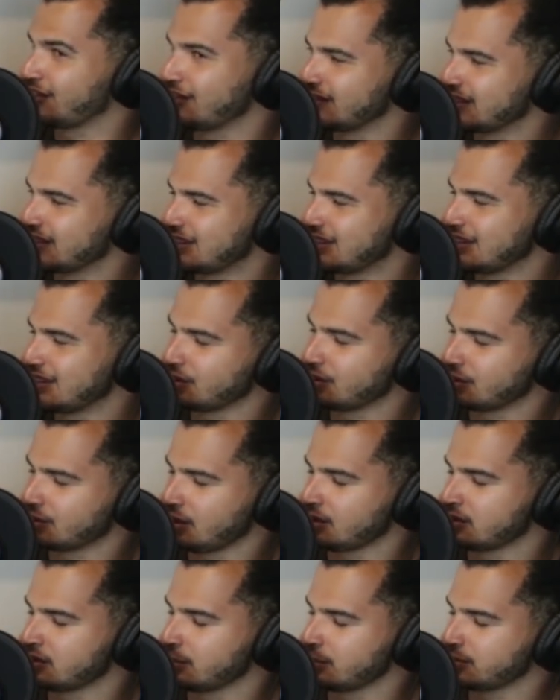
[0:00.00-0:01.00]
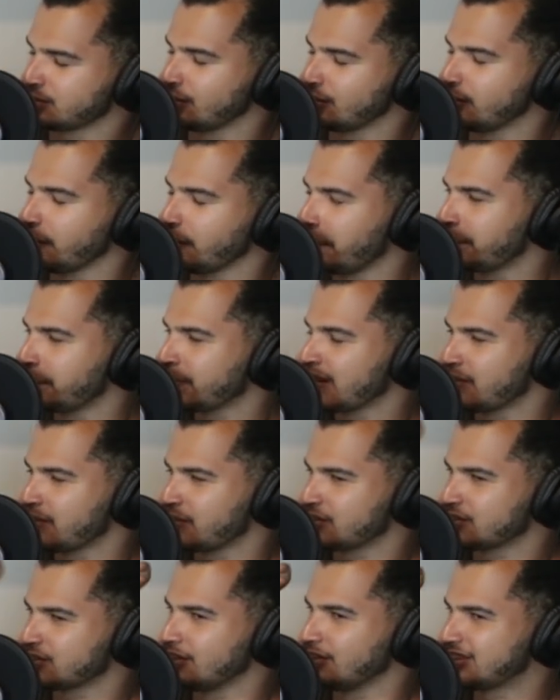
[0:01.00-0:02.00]
even see it as obscured.
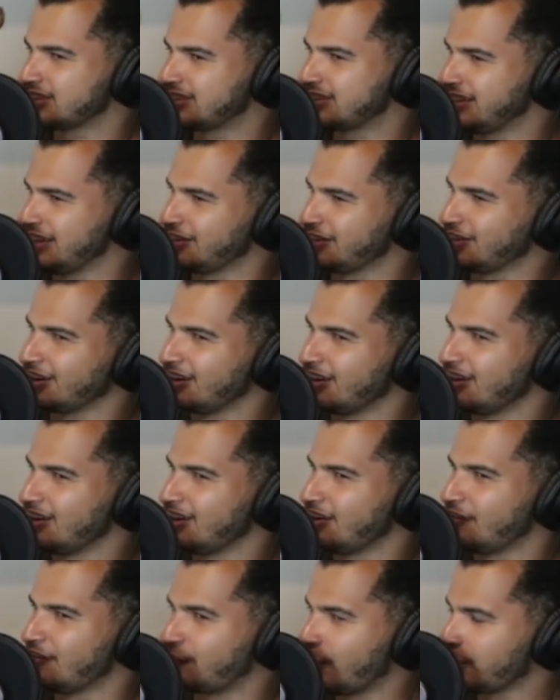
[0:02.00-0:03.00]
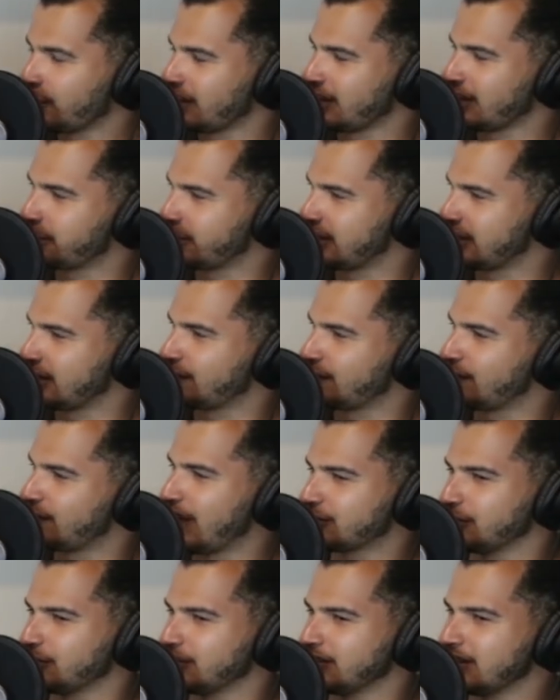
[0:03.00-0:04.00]
There's a little sticker from the Lamborghini
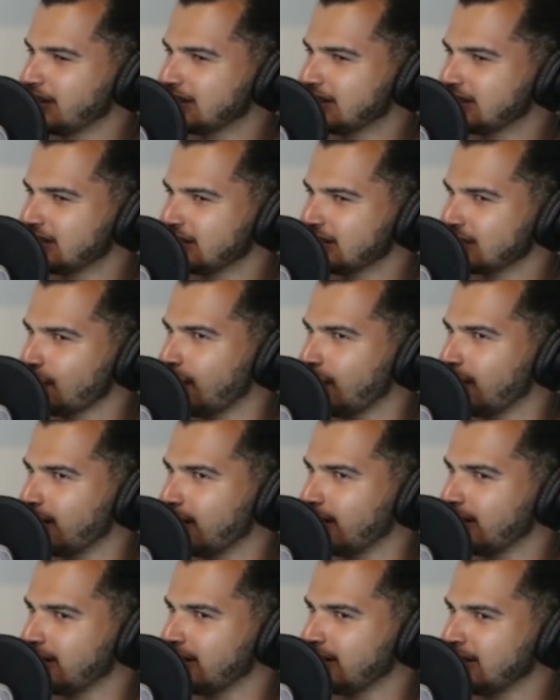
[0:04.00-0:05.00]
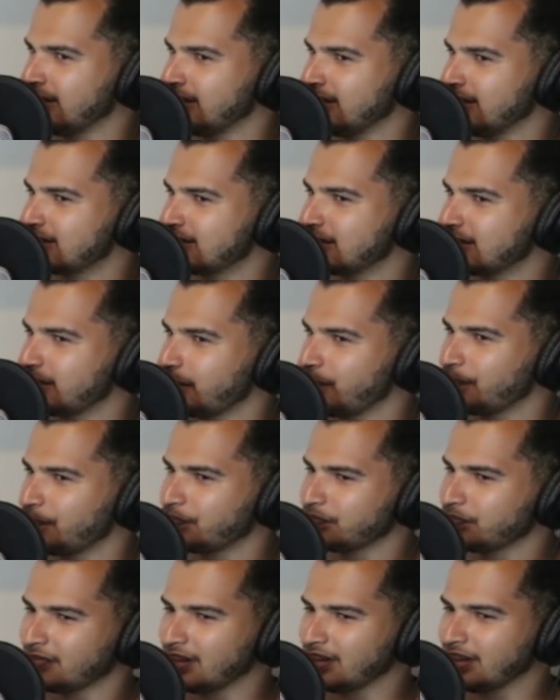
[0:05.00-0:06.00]
factory that says this car is
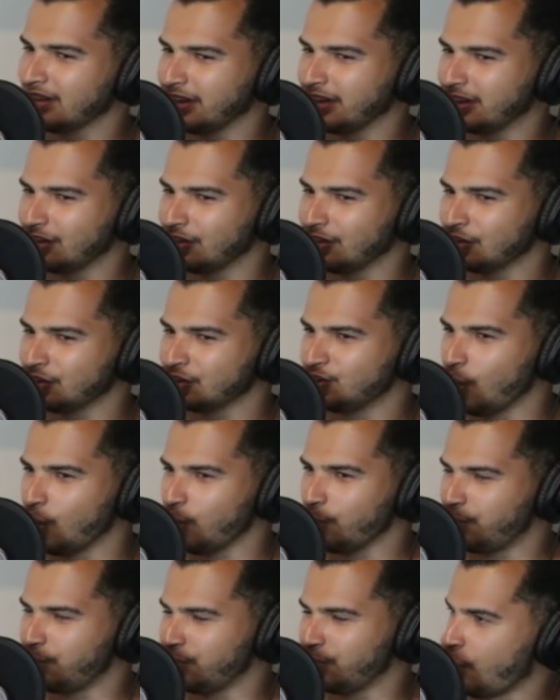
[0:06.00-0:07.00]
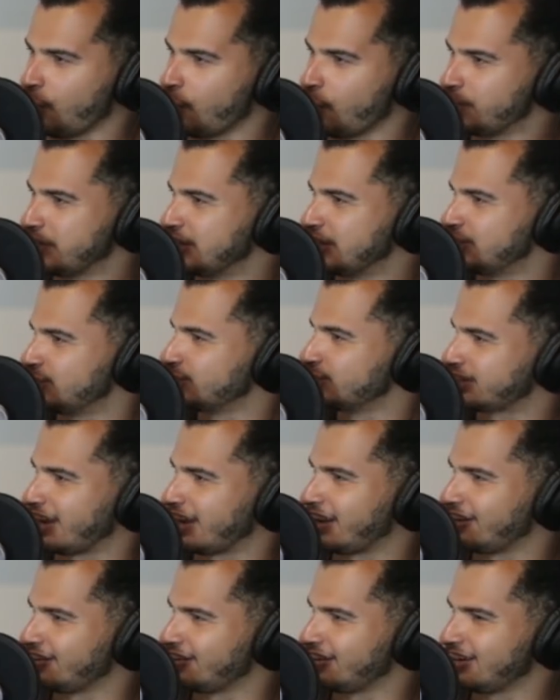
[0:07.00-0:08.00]
like, don't put an OBD2
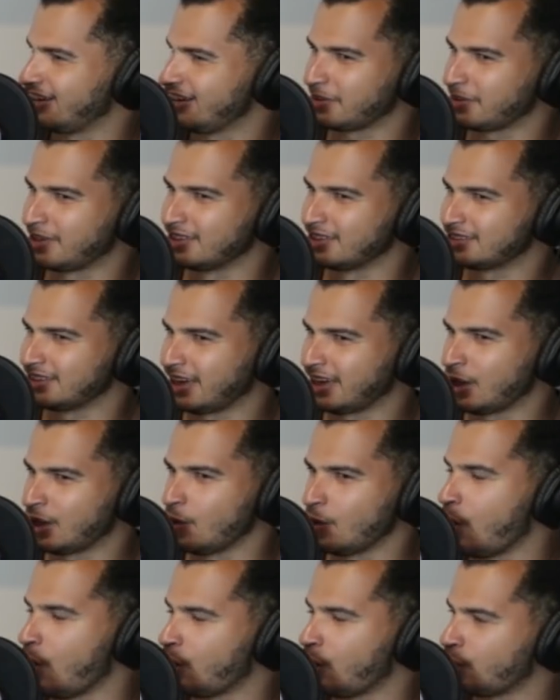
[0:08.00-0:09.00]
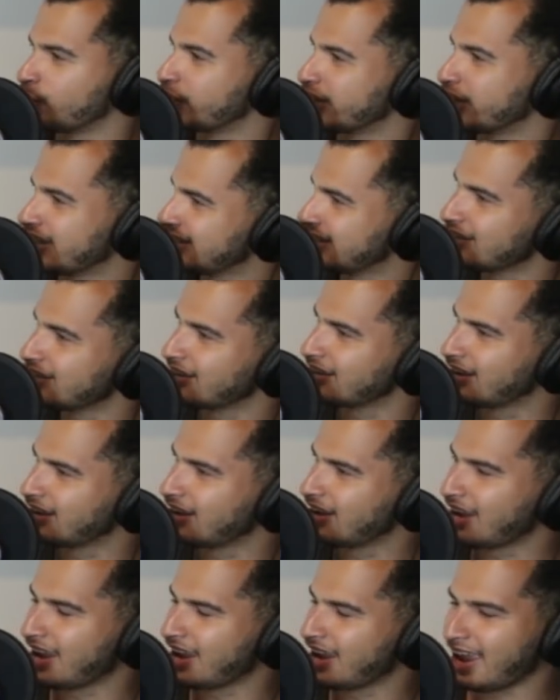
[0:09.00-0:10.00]
scanner in it because like it won't read.
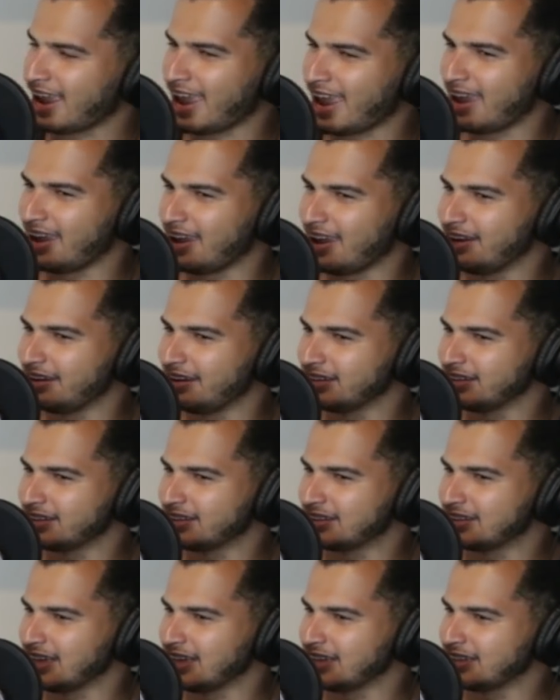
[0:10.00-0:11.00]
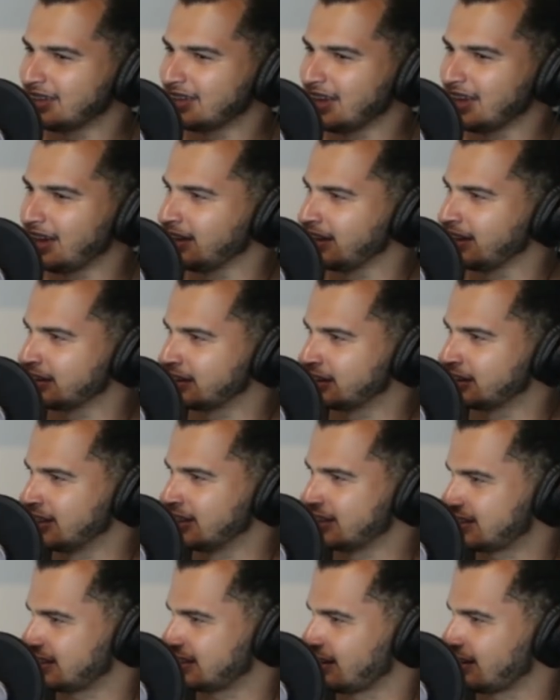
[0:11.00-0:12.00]
And it said that like
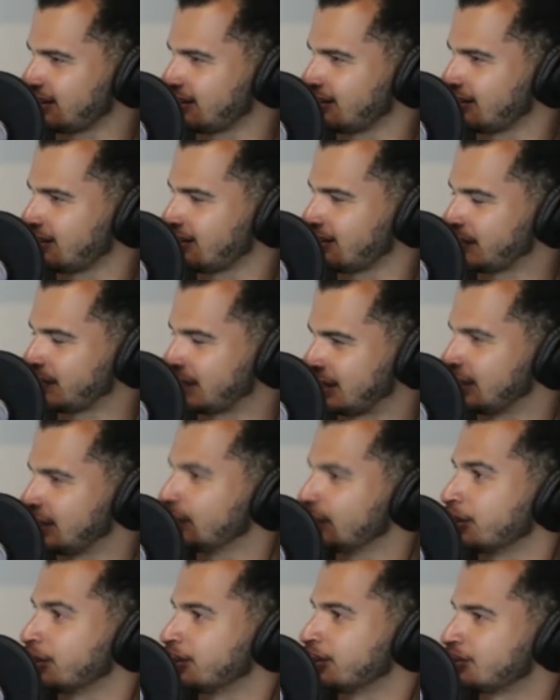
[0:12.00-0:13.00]
here is